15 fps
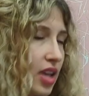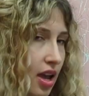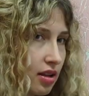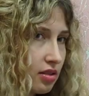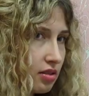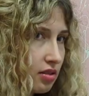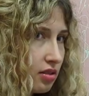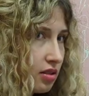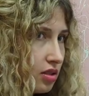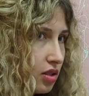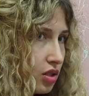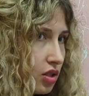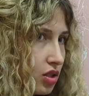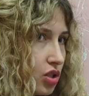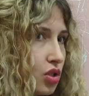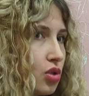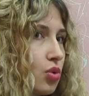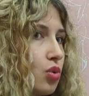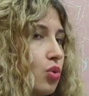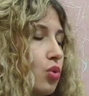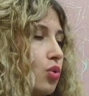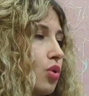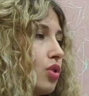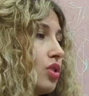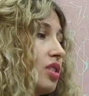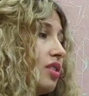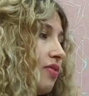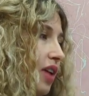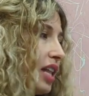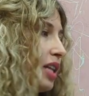forget to
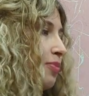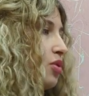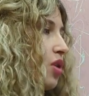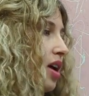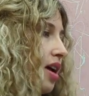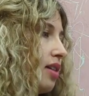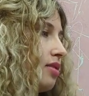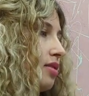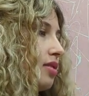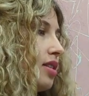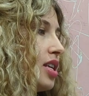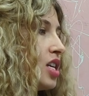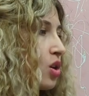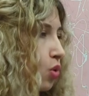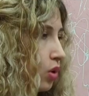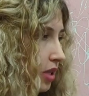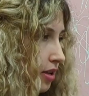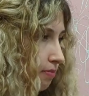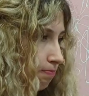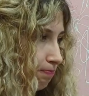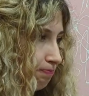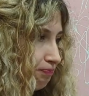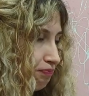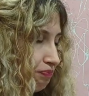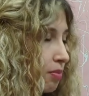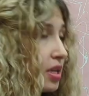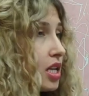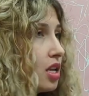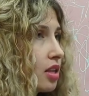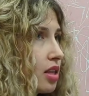develop your hands equally,
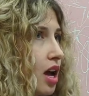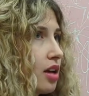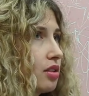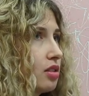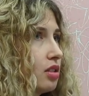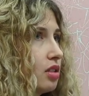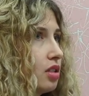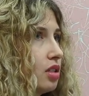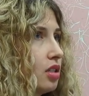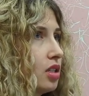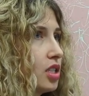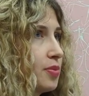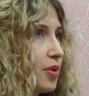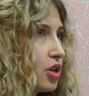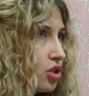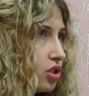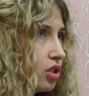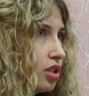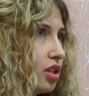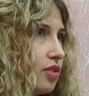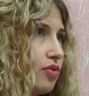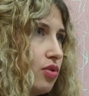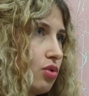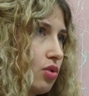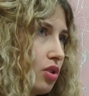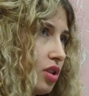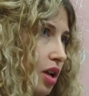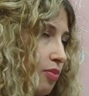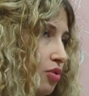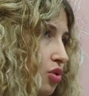meaning that especially if you're
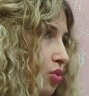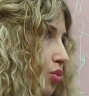a type